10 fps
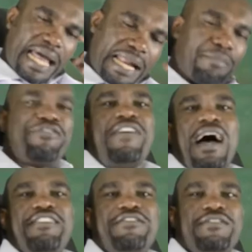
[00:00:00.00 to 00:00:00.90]
Number
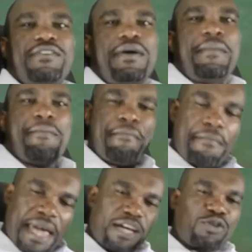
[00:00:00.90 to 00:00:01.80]
five,
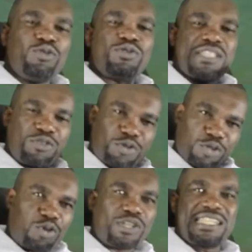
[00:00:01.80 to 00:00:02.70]
make rules that do
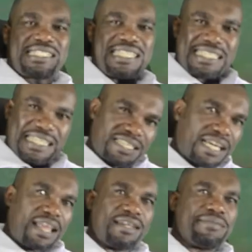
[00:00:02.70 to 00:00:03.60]
not contradict
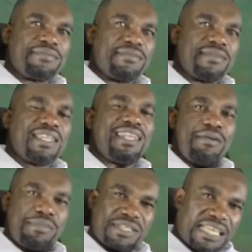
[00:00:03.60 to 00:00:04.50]
each other.
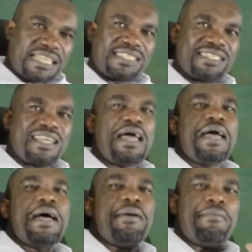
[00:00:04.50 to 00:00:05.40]
Number six,
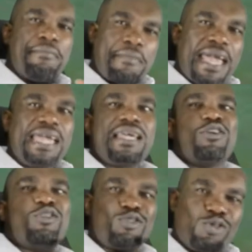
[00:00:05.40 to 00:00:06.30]

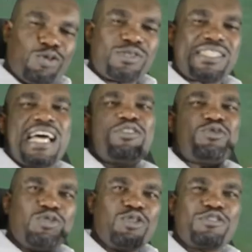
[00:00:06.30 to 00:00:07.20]
make rules
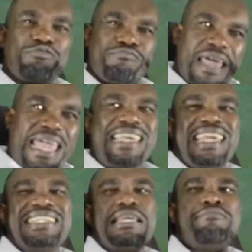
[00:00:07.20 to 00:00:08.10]
that do not
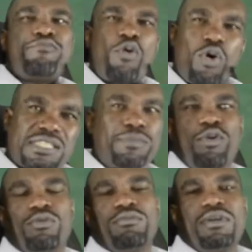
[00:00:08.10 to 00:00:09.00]
make it
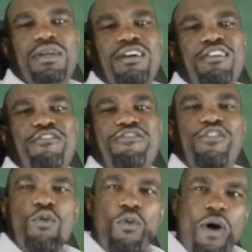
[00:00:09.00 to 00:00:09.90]
impossible
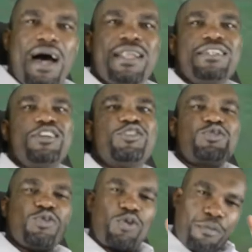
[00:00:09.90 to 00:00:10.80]
for one
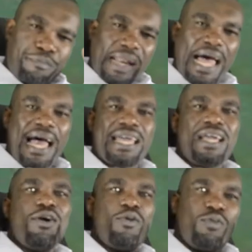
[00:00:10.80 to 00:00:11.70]
to
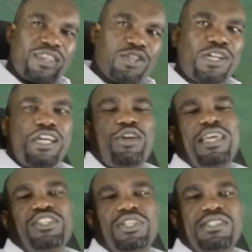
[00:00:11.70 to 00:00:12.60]
comply with the
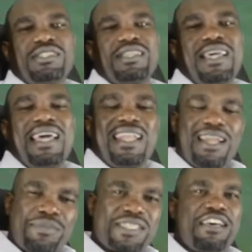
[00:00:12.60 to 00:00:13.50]
regulations.
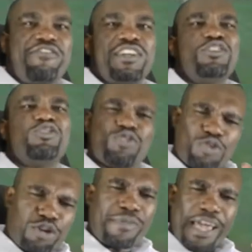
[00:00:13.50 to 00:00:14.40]
Number seven,
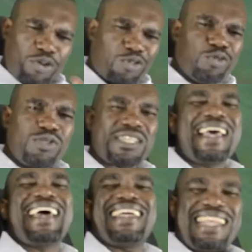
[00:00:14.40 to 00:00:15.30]
do not make
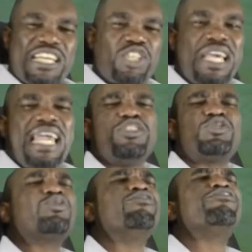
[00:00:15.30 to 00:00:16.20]
rules that
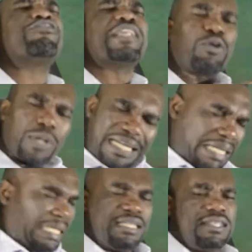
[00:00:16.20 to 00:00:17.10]
change too
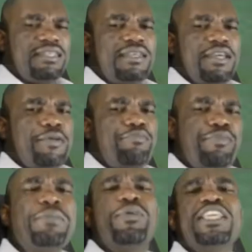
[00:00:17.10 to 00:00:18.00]
frequently.
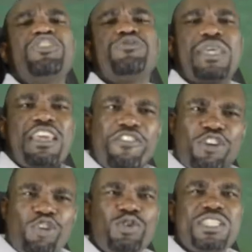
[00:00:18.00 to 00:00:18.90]
People need to be
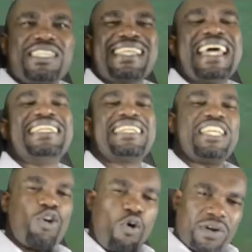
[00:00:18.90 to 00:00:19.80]
given notice and
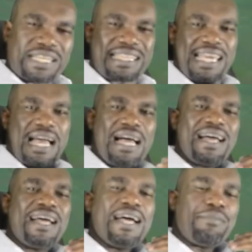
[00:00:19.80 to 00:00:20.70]
reorder
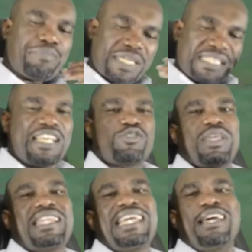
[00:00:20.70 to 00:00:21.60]
their business
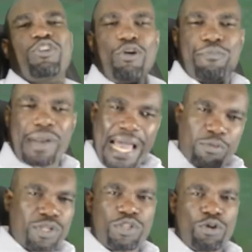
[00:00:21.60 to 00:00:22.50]
so they can
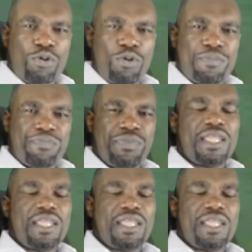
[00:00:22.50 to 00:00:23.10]
comply with the law.